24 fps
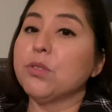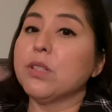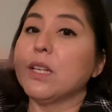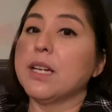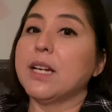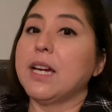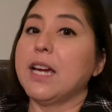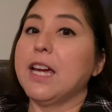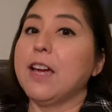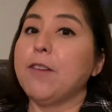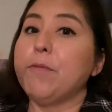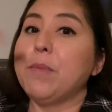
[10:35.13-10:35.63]
Like
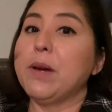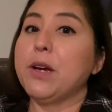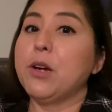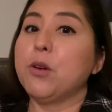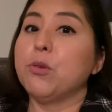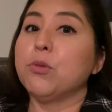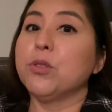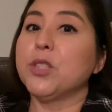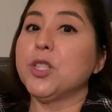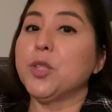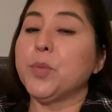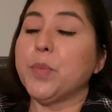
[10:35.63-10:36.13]
I have my
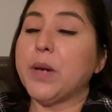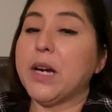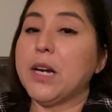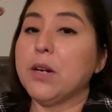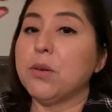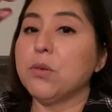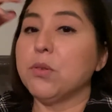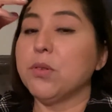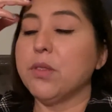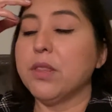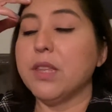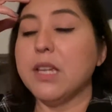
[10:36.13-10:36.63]
own
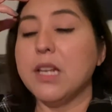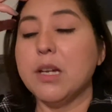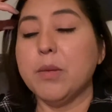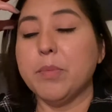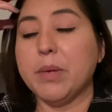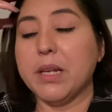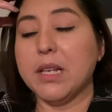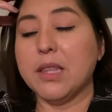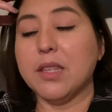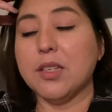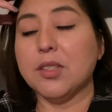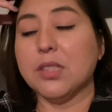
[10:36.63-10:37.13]
spiral thing,
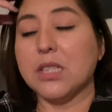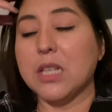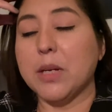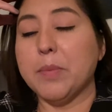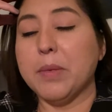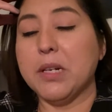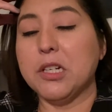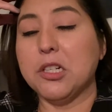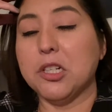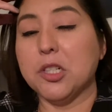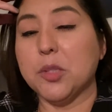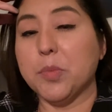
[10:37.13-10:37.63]
but this time
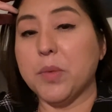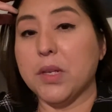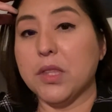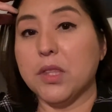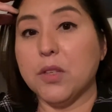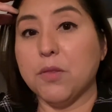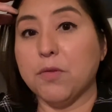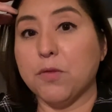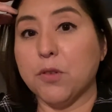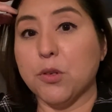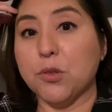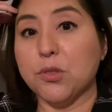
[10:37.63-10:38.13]
I just bought
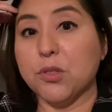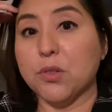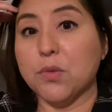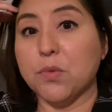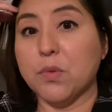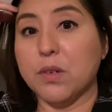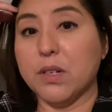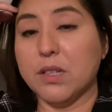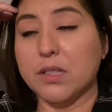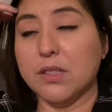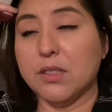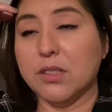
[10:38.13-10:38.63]
the frozen
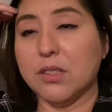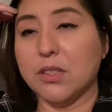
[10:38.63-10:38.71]
ones.